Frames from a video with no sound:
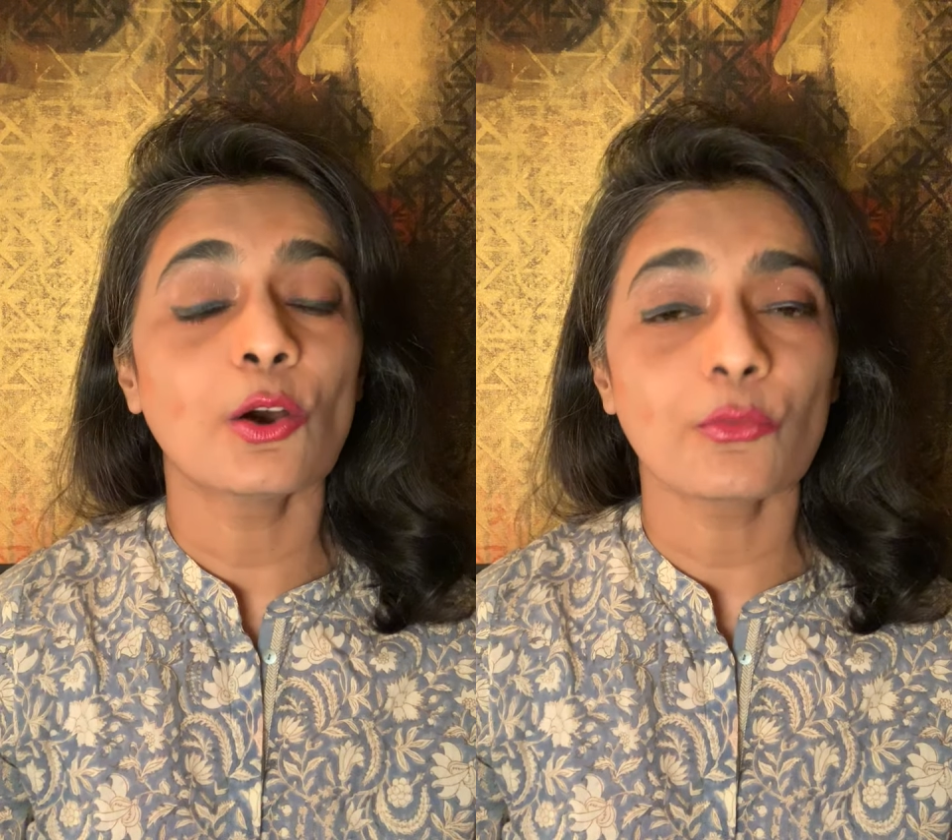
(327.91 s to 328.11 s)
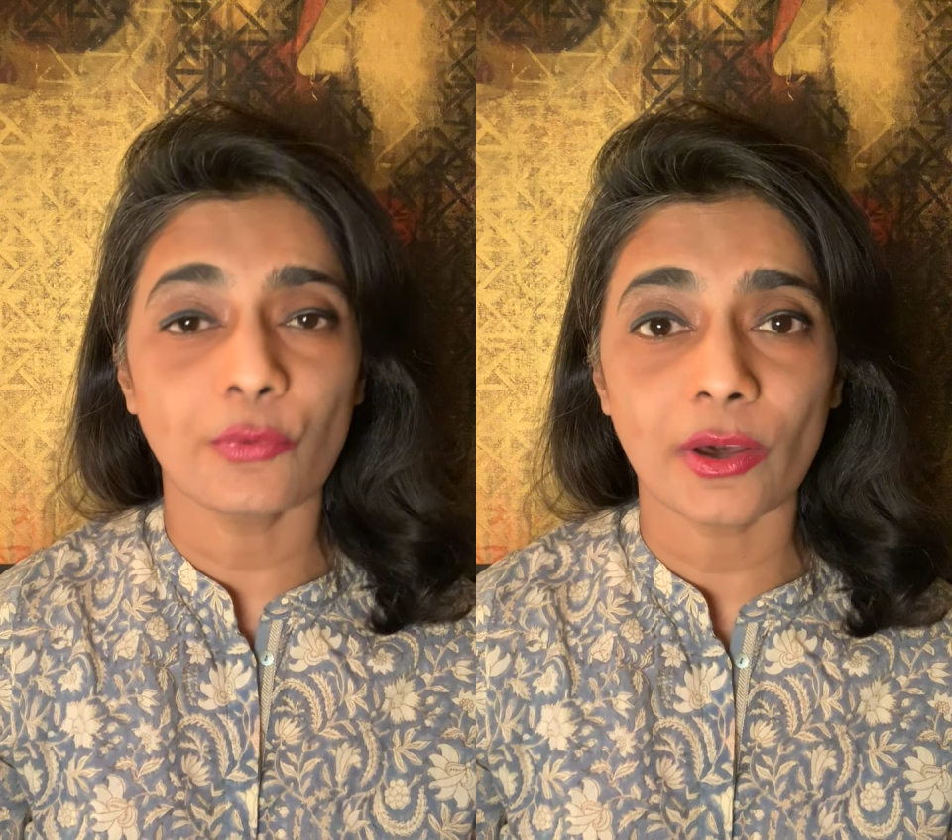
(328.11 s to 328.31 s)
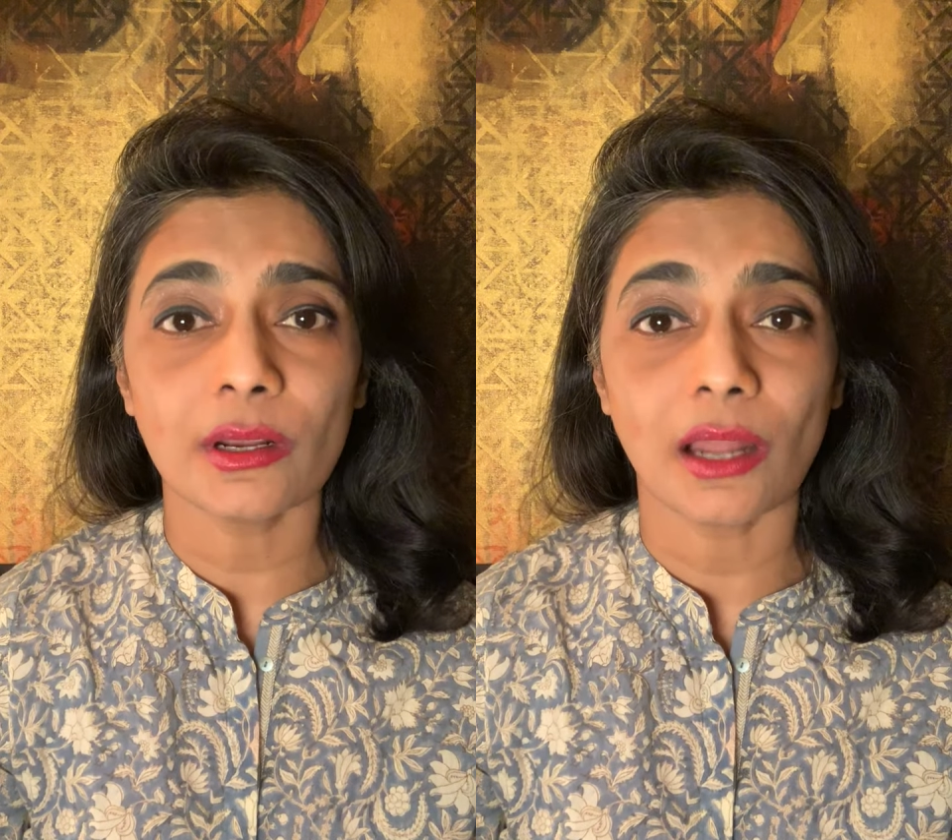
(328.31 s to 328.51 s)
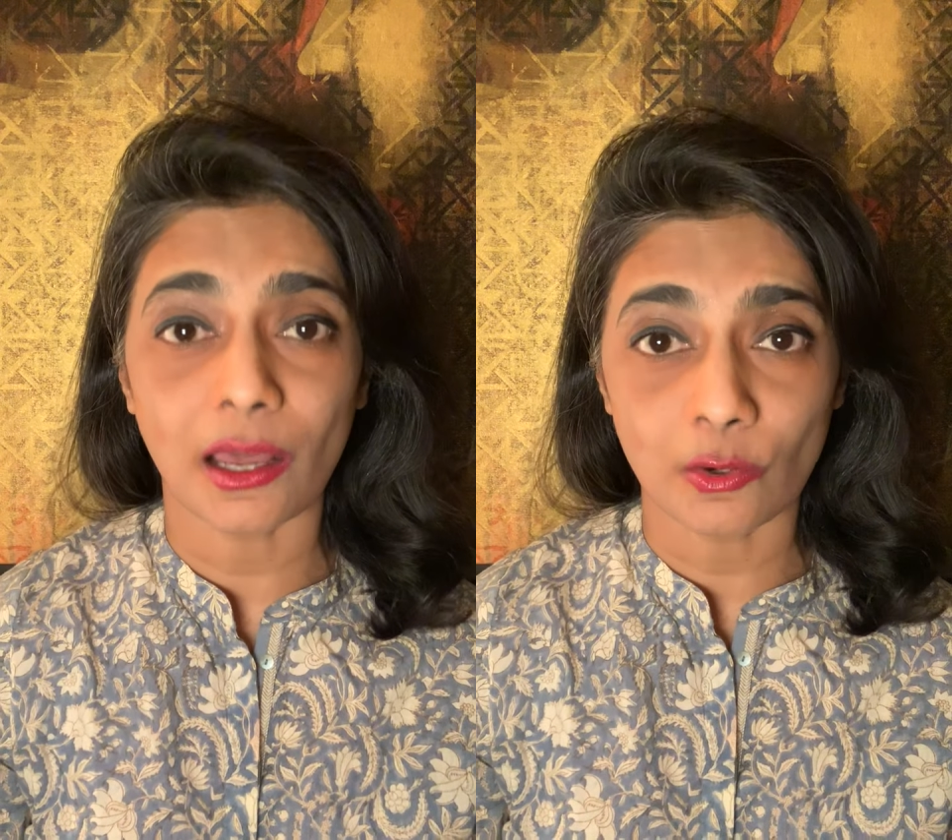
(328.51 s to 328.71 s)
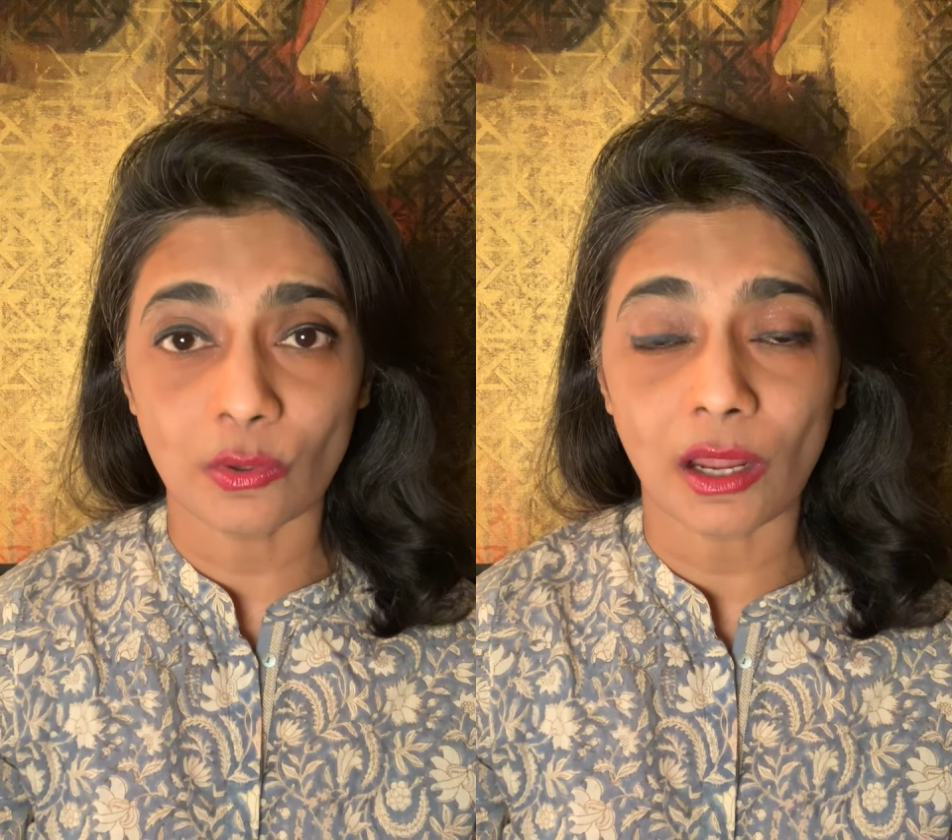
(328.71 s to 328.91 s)
for
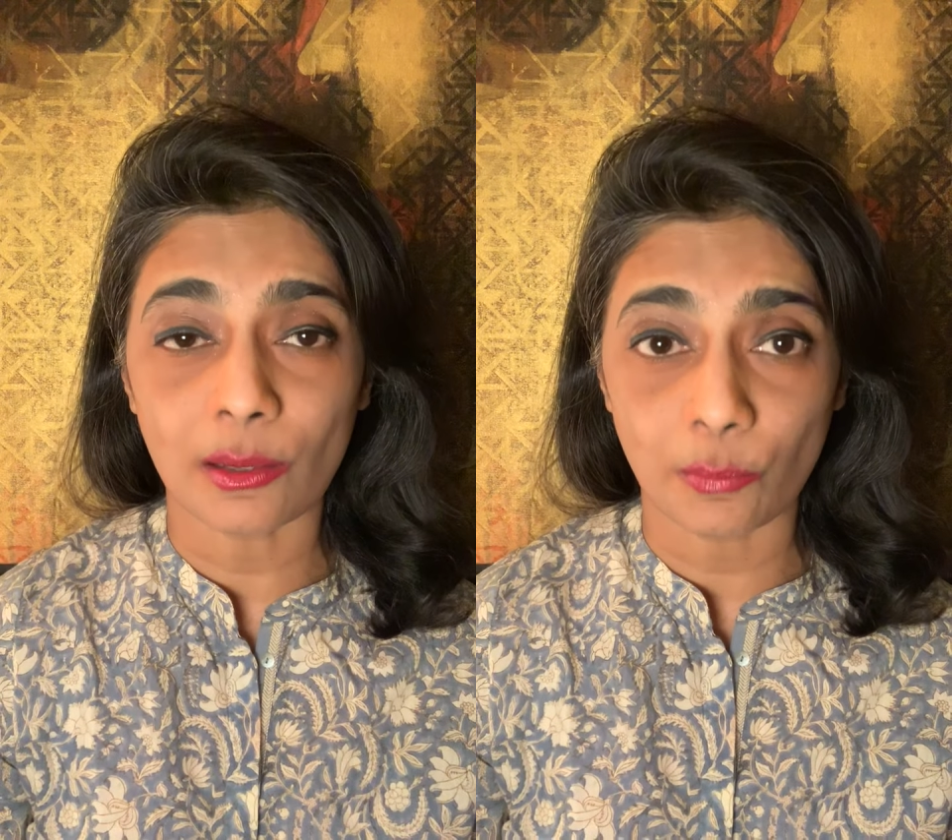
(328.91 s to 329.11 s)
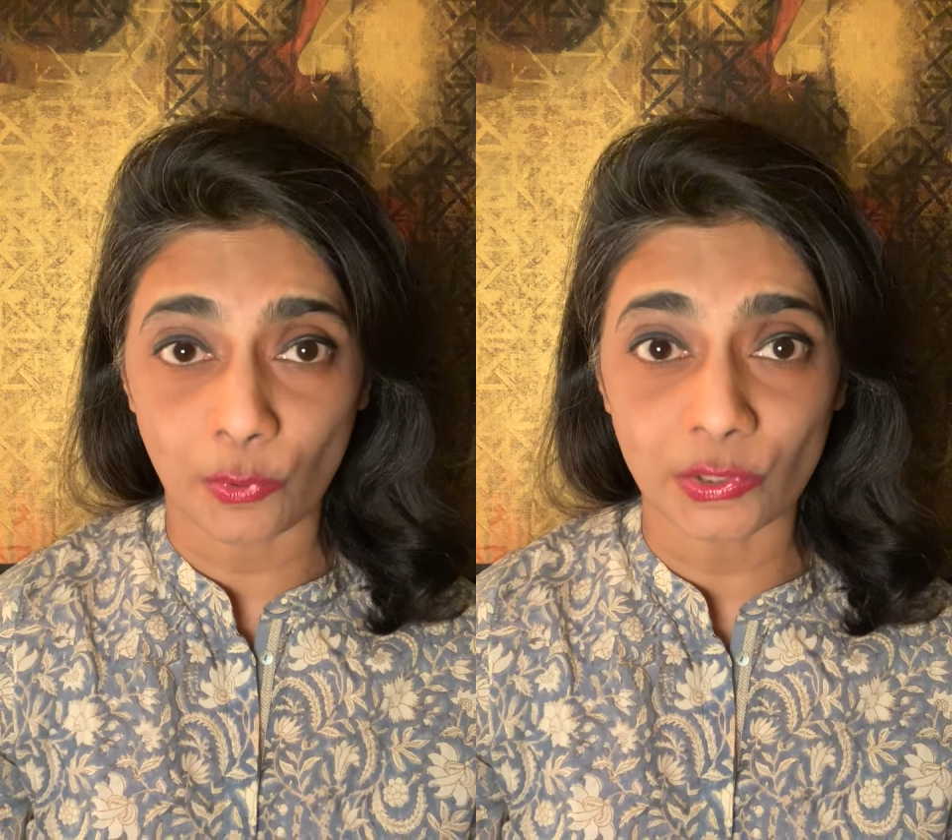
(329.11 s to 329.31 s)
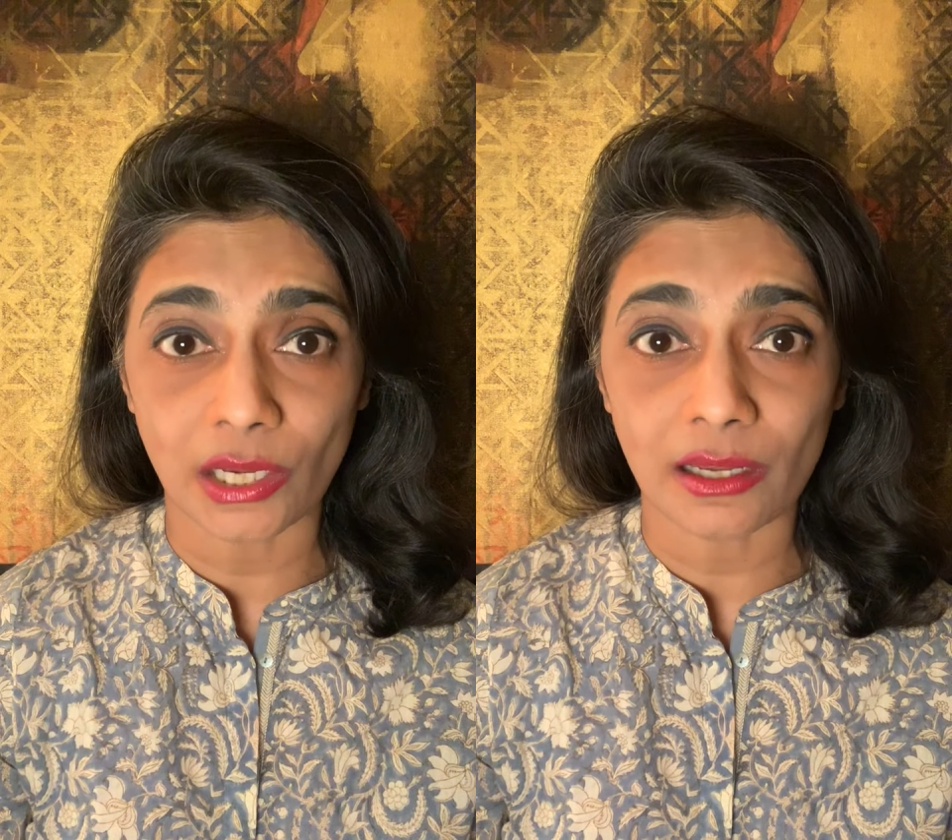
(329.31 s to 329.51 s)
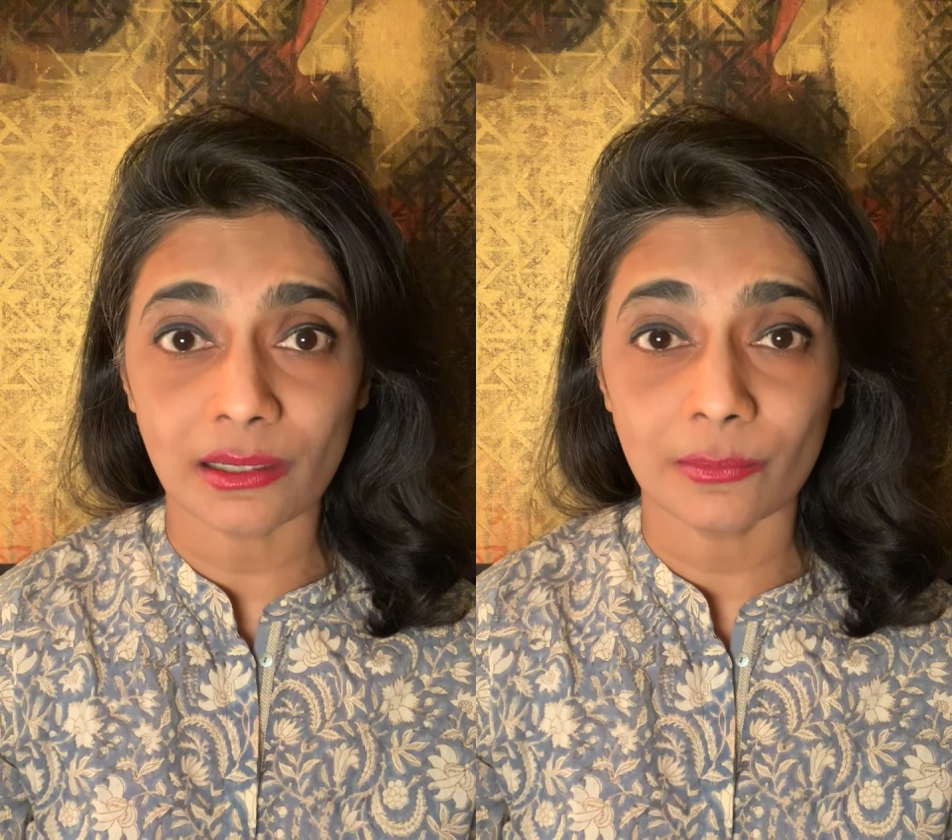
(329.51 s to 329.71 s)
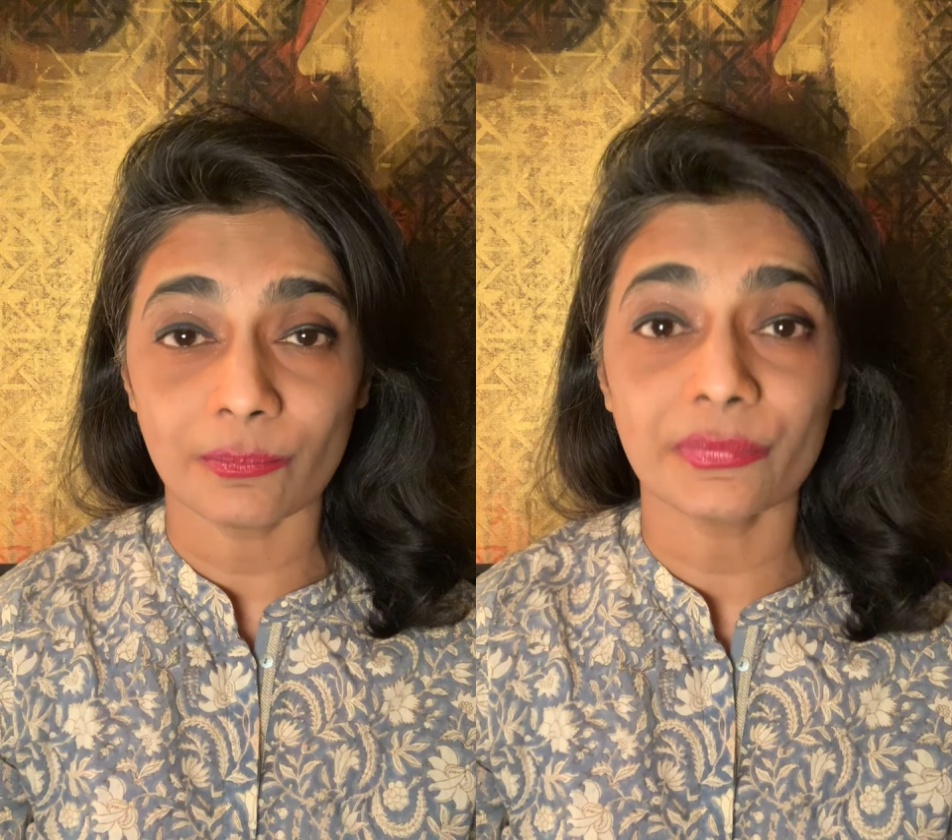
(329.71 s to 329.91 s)
Anurag Podar